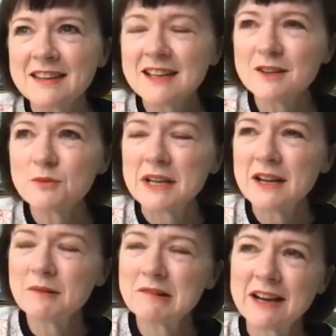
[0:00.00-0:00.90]
think when
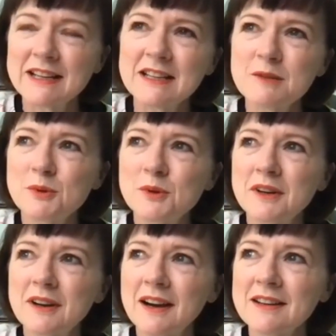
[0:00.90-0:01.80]
I'm creating the
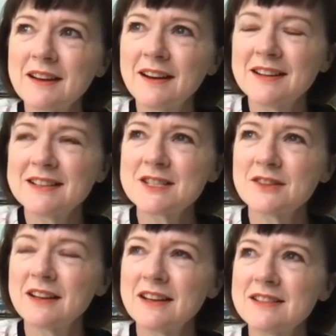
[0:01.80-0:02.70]
book, it's
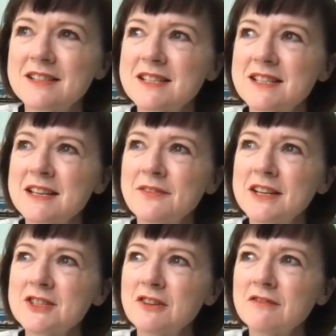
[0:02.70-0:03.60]
as if I
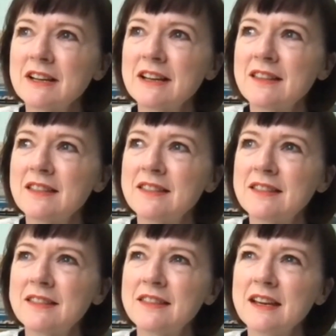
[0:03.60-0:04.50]
don't really
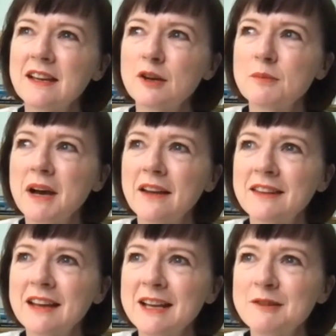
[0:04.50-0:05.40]
think about
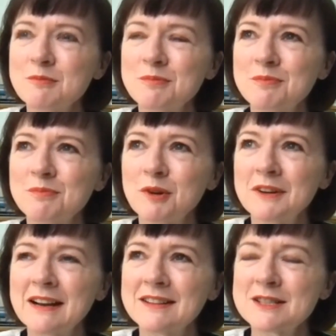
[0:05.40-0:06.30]
the end
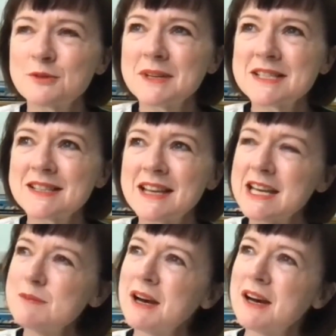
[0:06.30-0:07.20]
product. It's almost
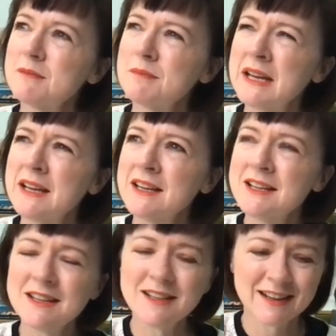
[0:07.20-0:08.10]
thinking about
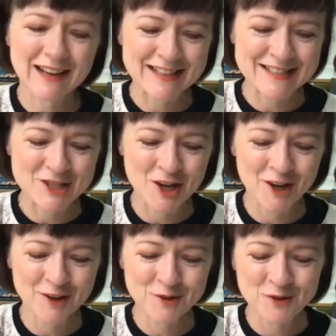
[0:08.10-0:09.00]
me as a
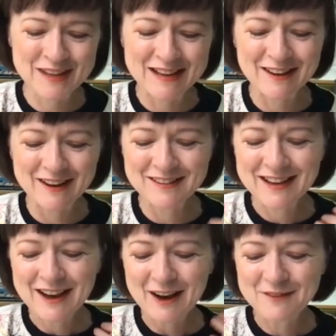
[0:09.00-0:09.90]
child, or that
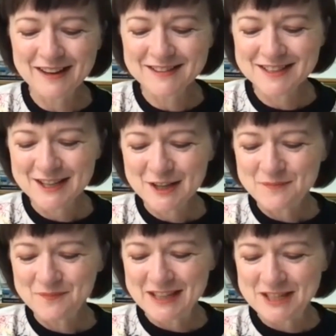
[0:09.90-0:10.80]
I find
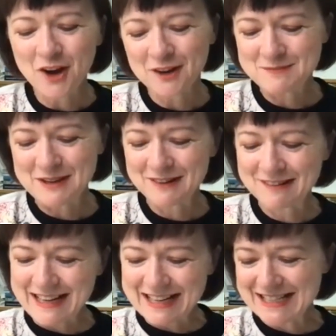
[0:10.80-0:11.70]
the child in me
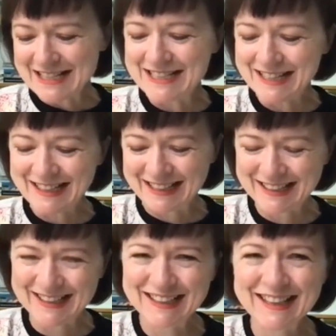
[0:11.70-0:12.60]
very easy to
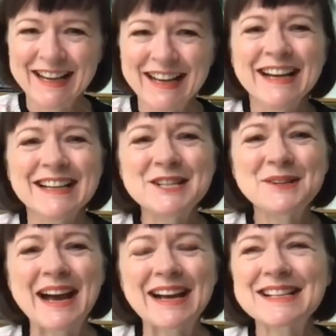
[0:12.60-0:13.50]

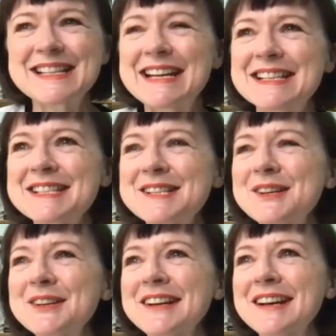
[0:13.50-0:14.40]
to access.
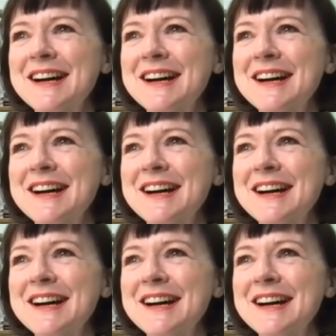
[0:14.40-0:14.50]
So